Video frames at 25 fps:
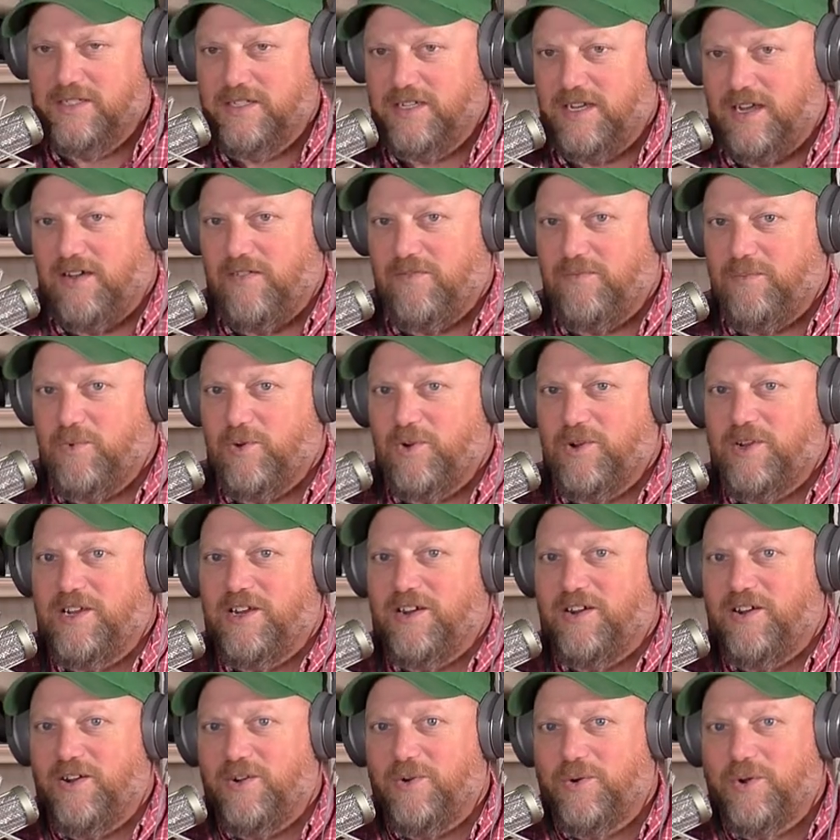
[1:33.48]
Sophomore
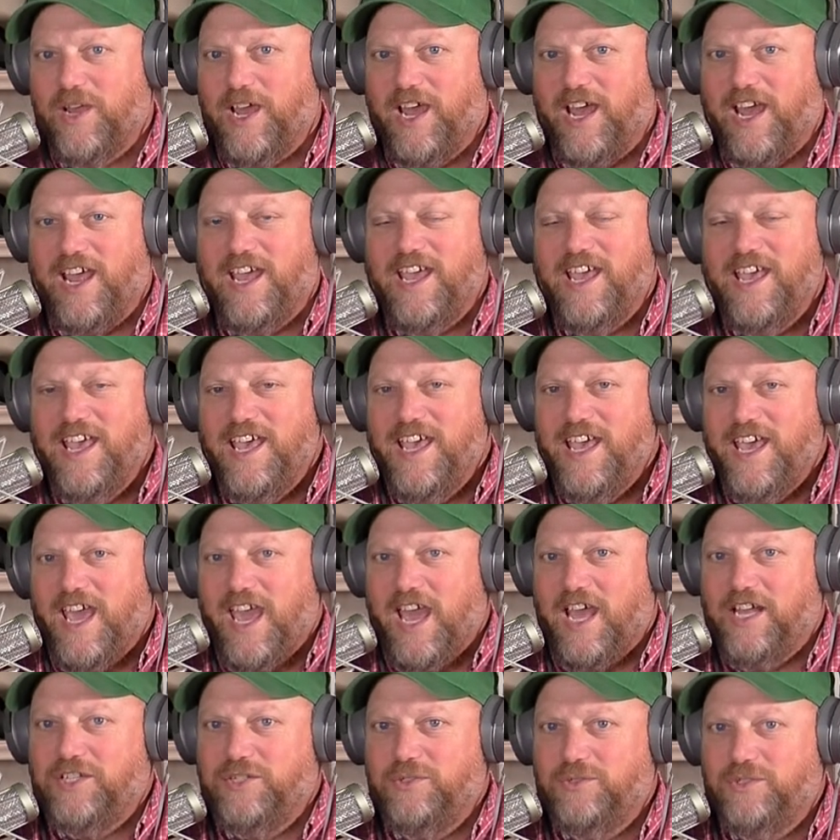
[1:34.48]
year, okay.
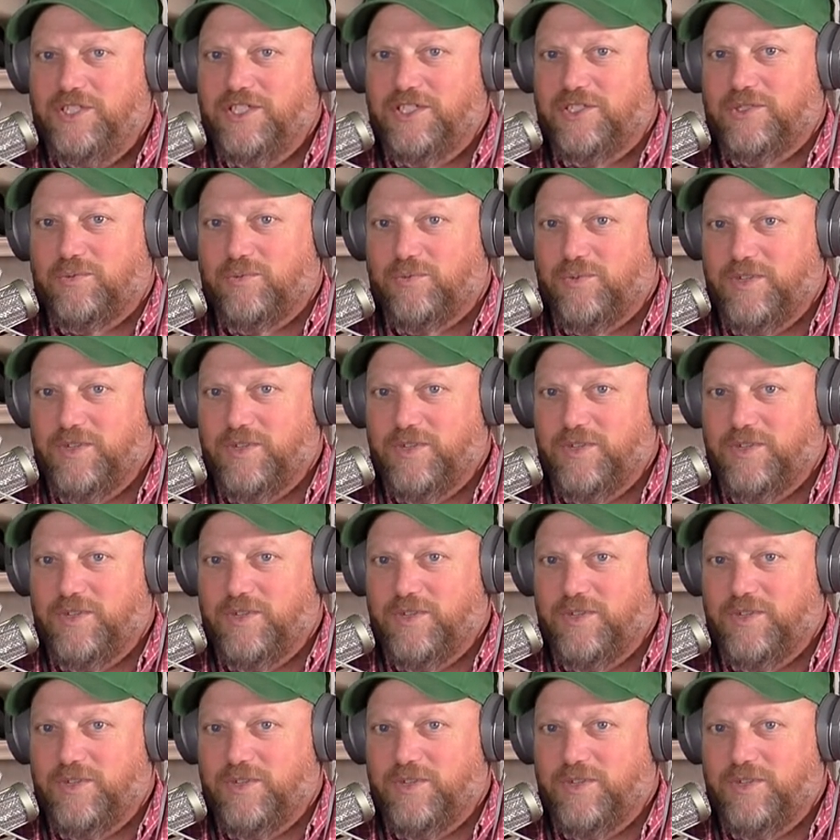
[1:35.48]
And you just